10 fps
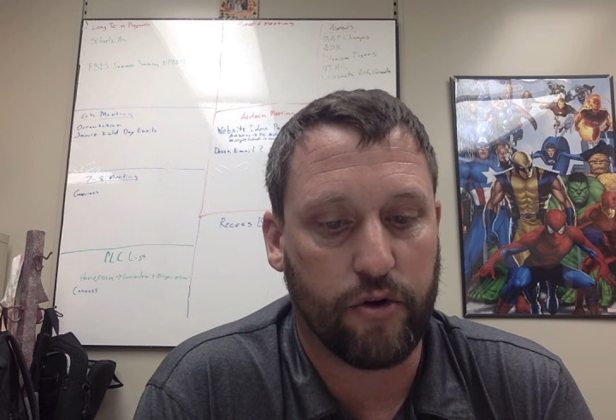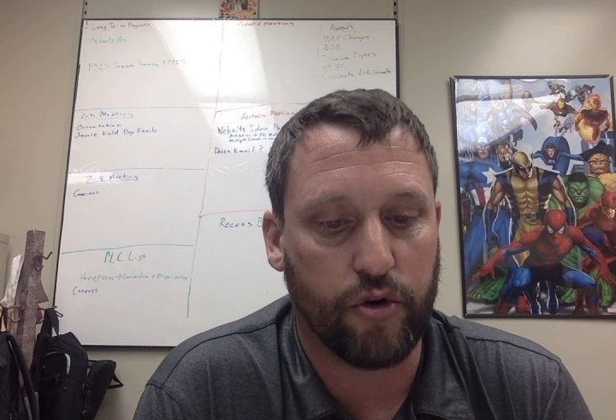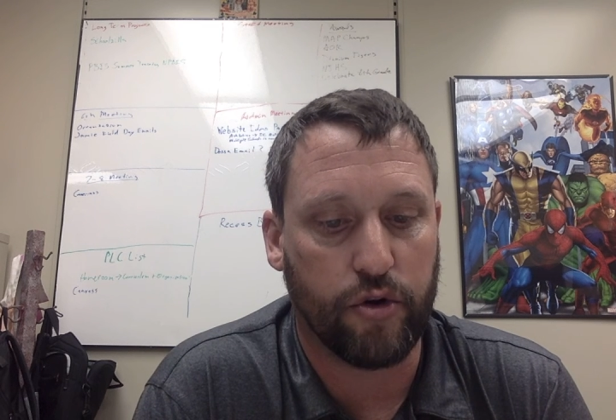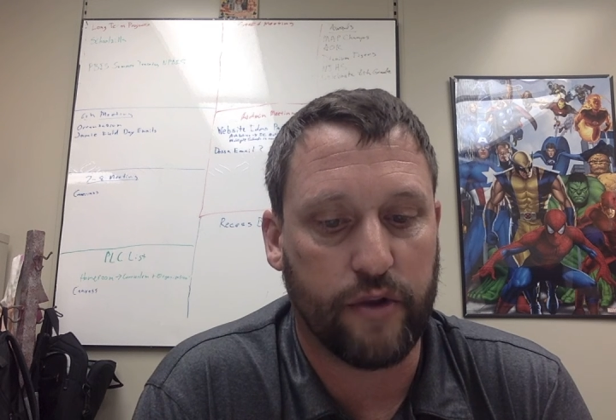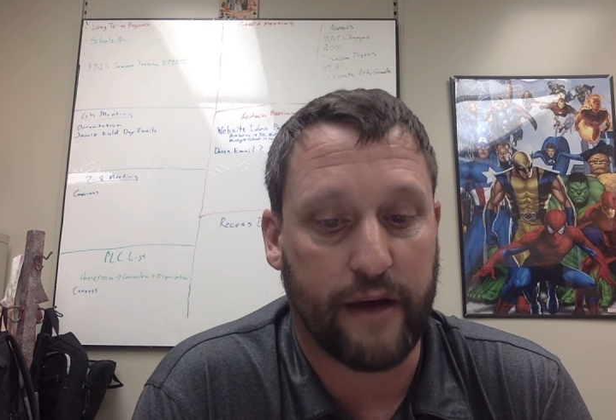
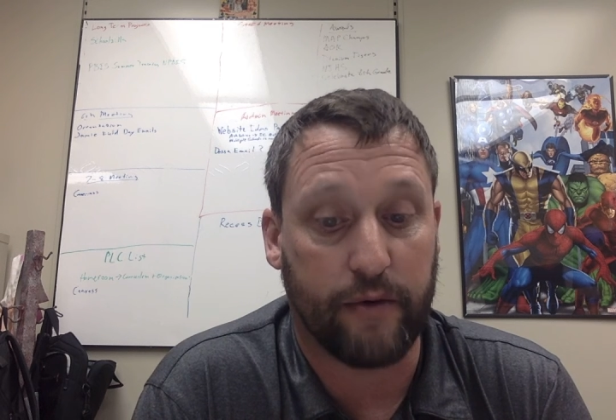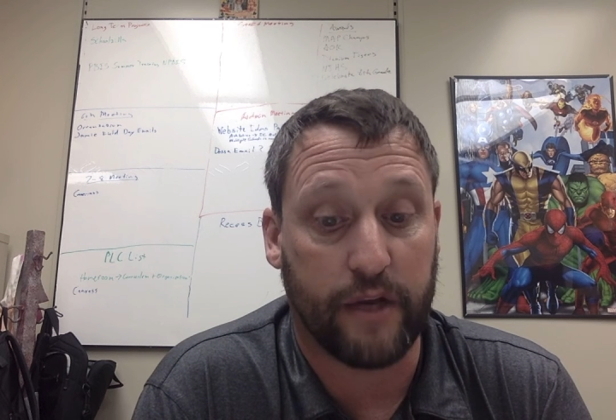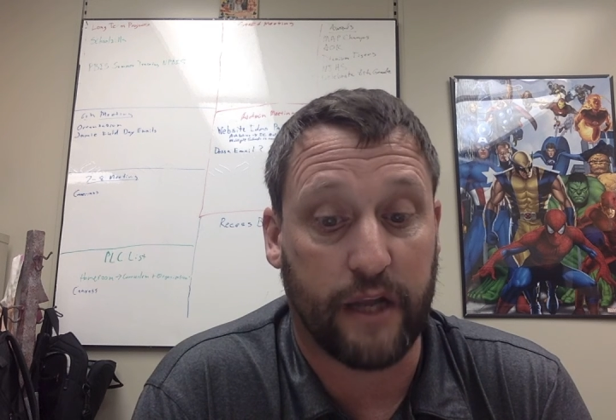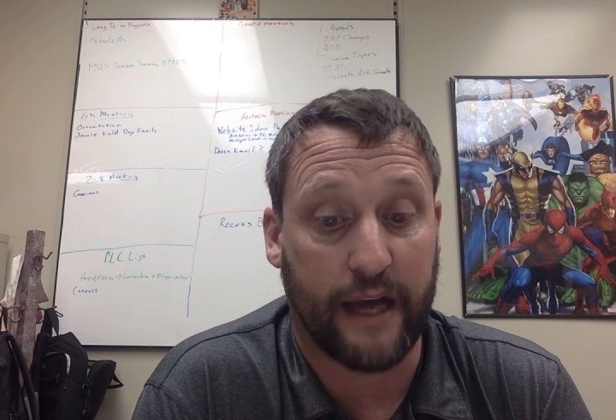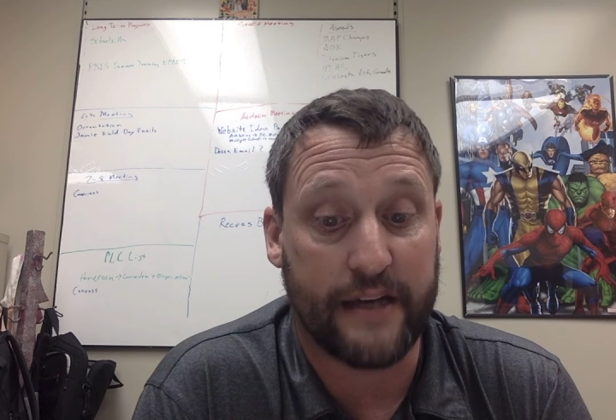who that
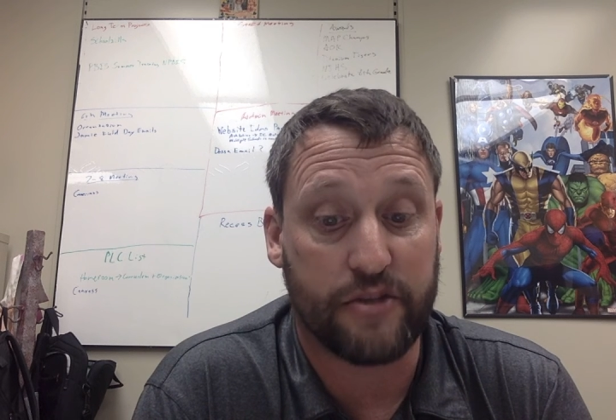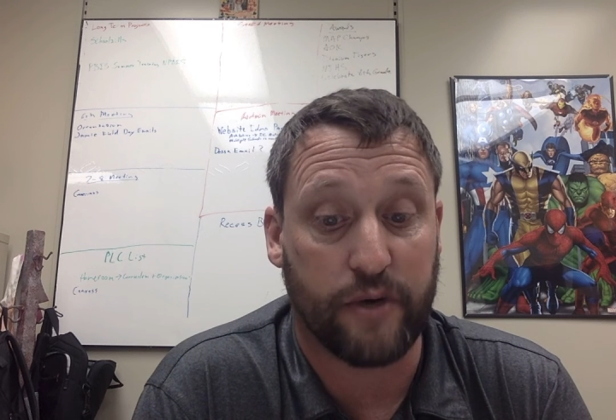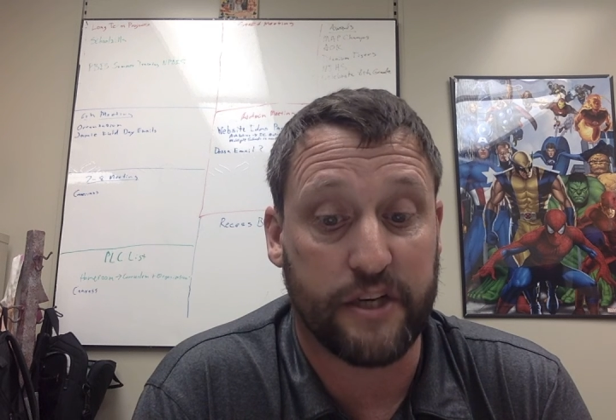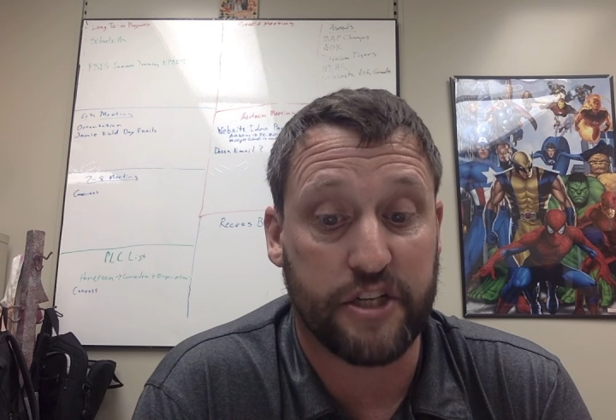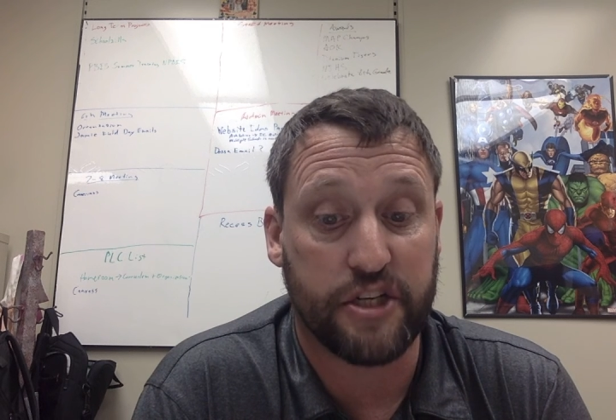would like
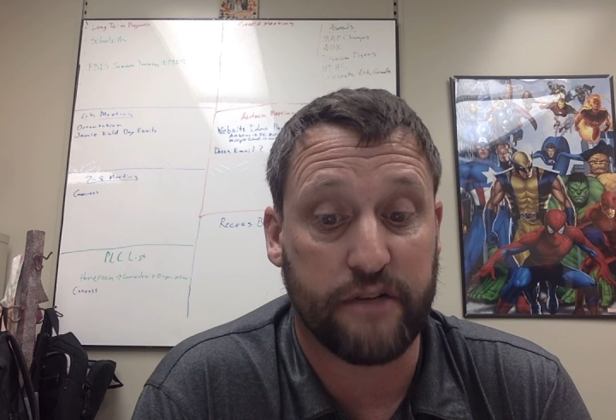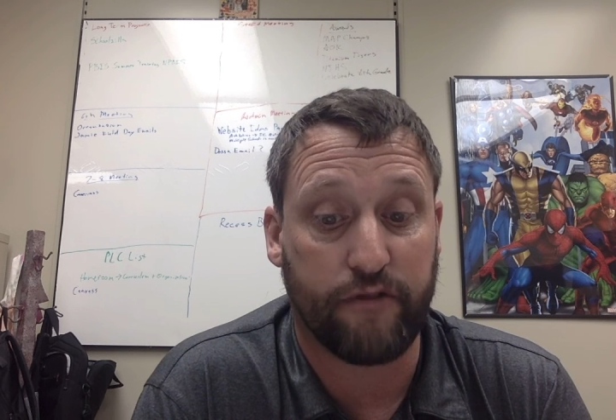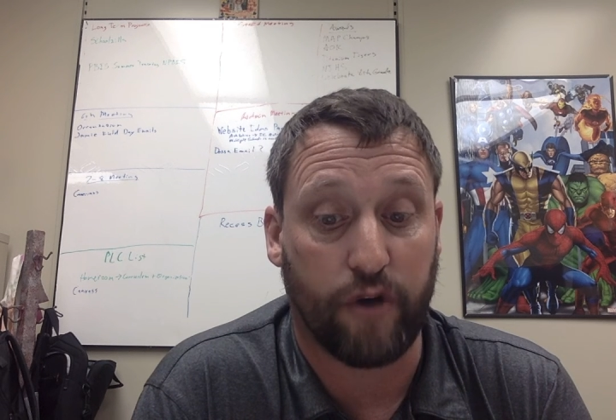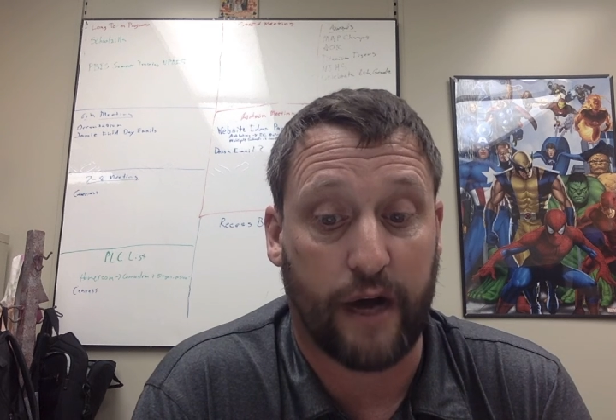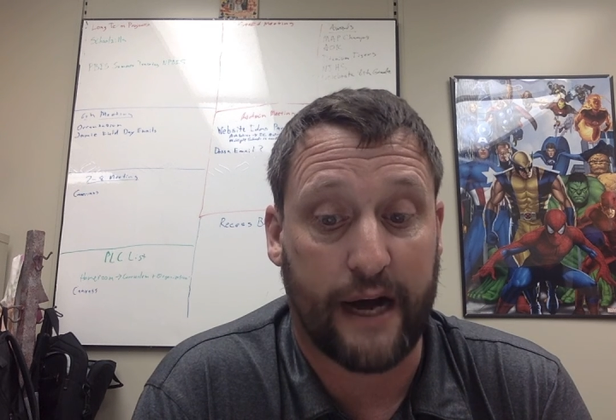to audition
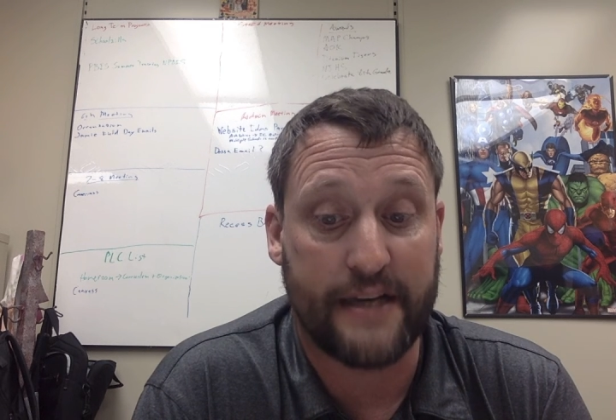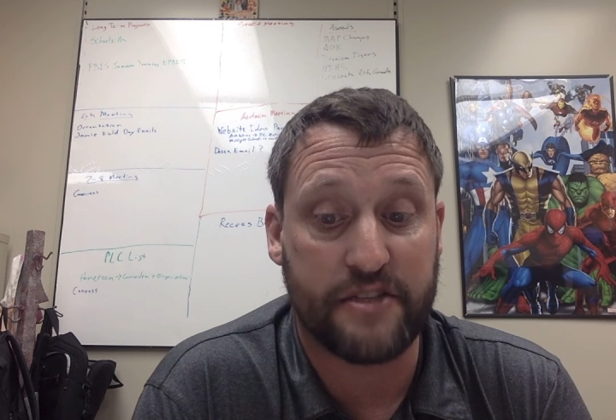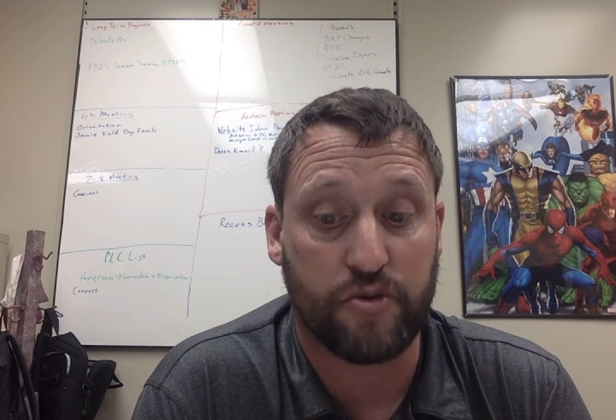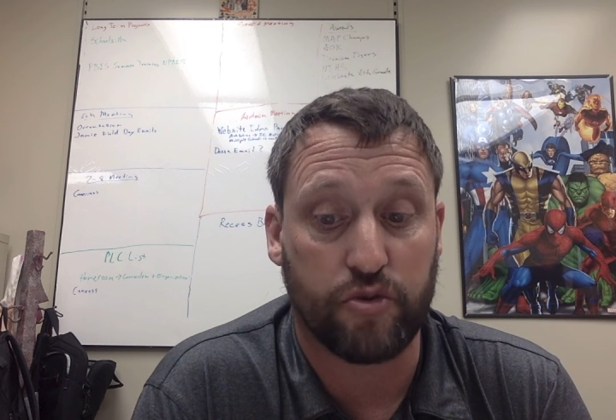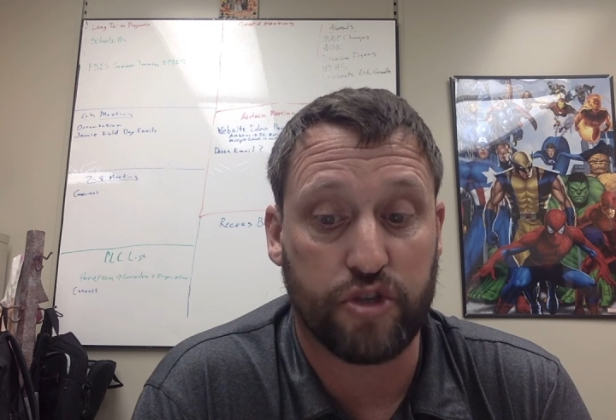for high
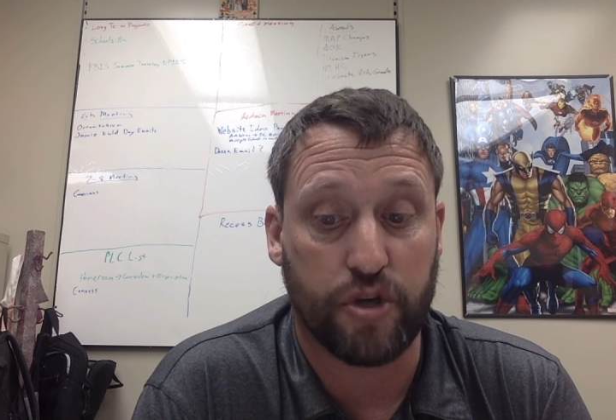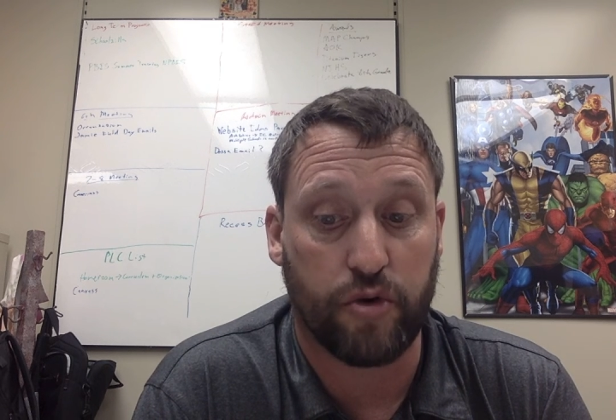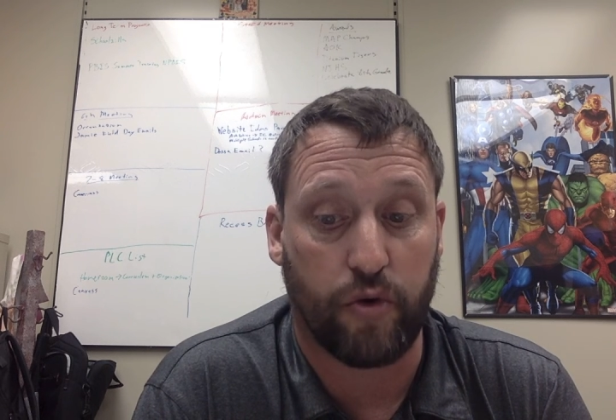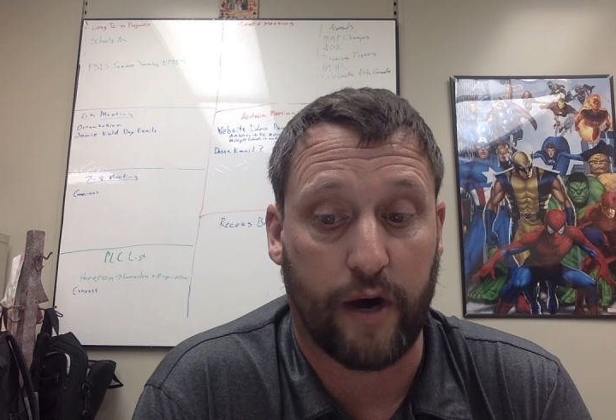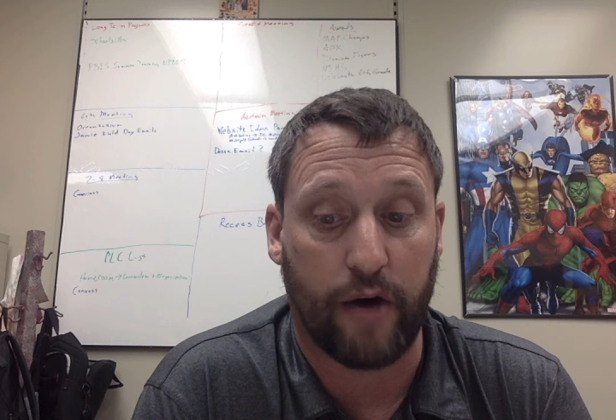school show
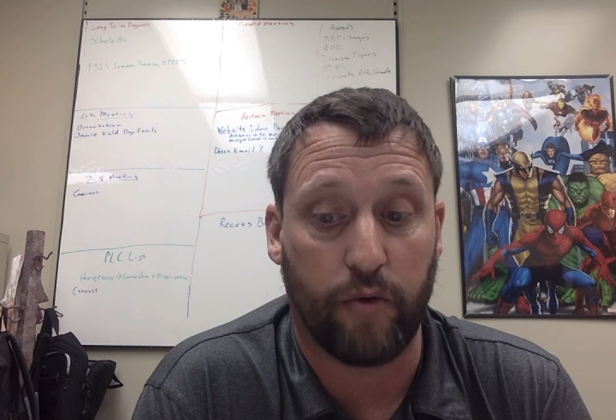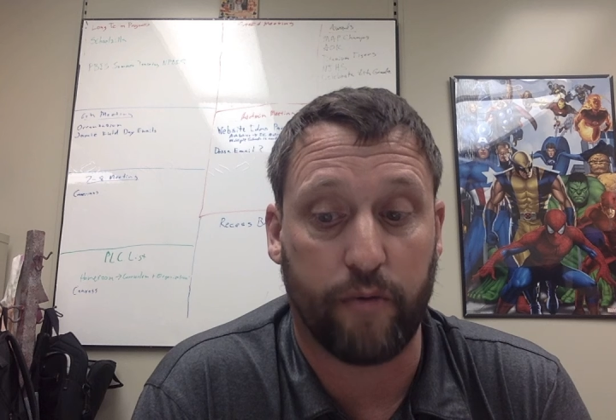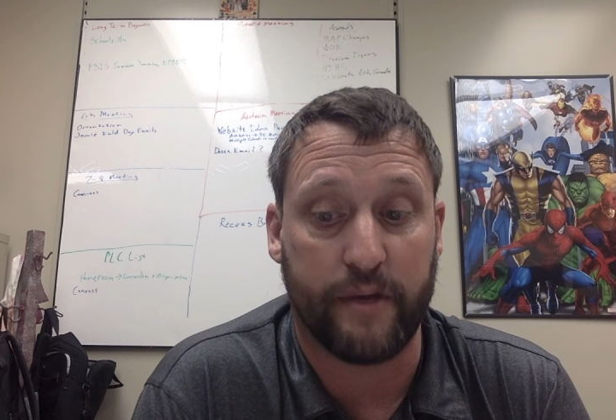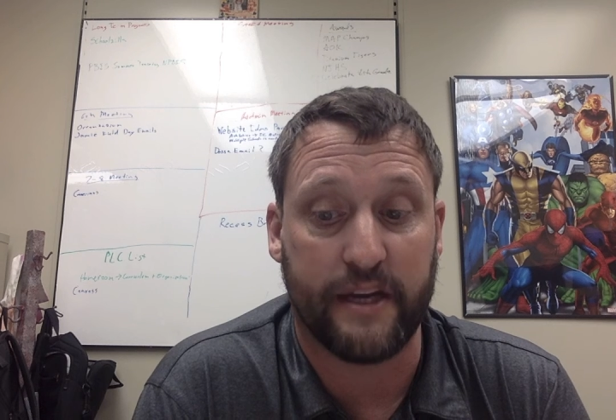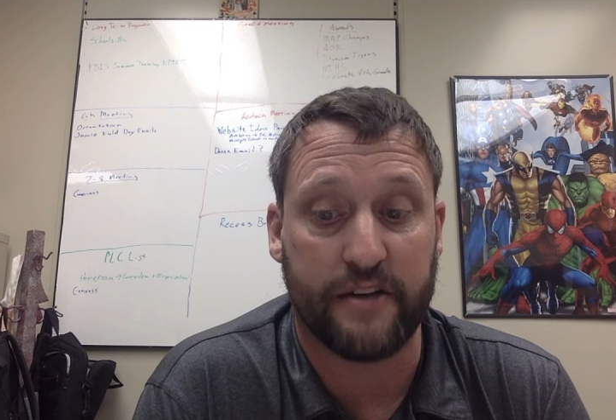choir will
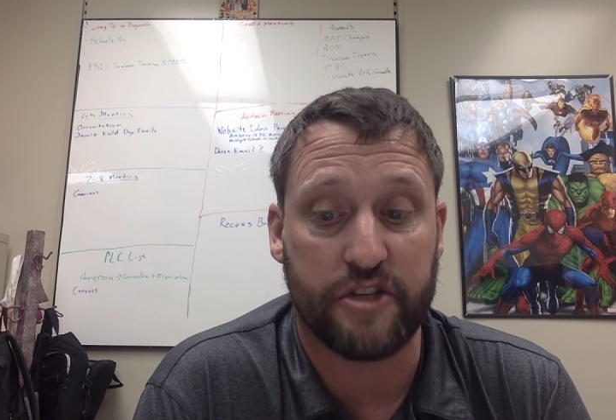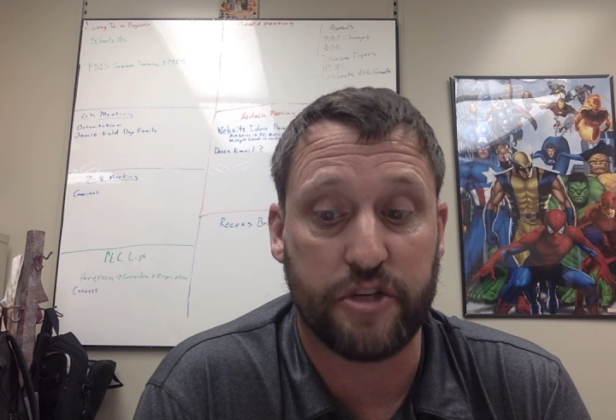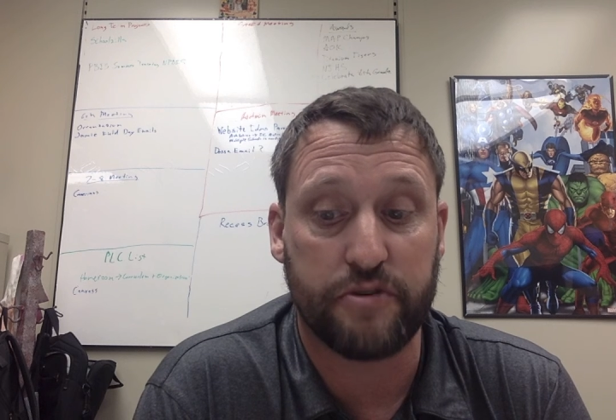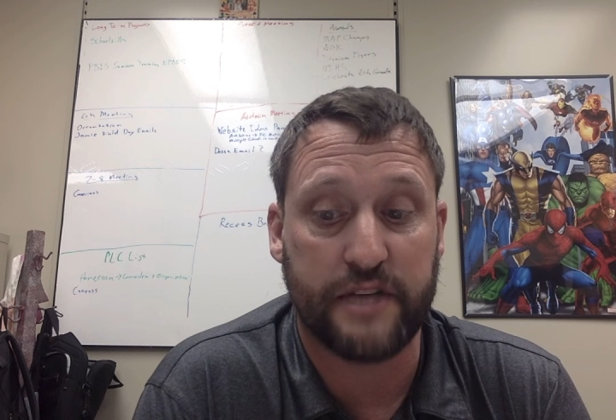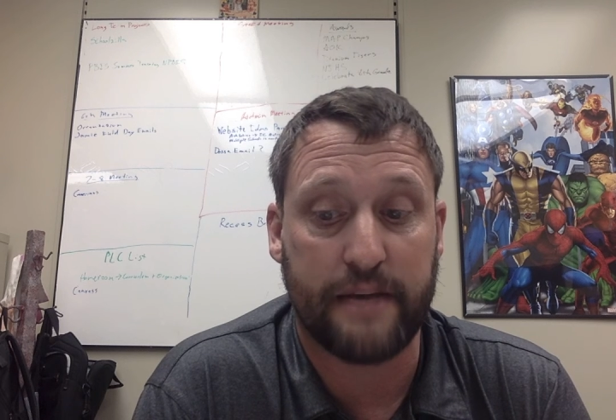begin
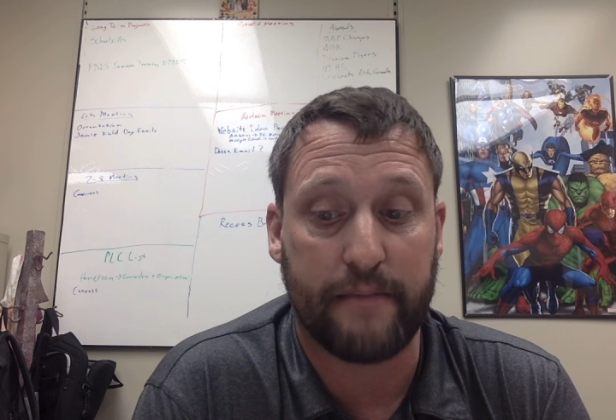Tuesday,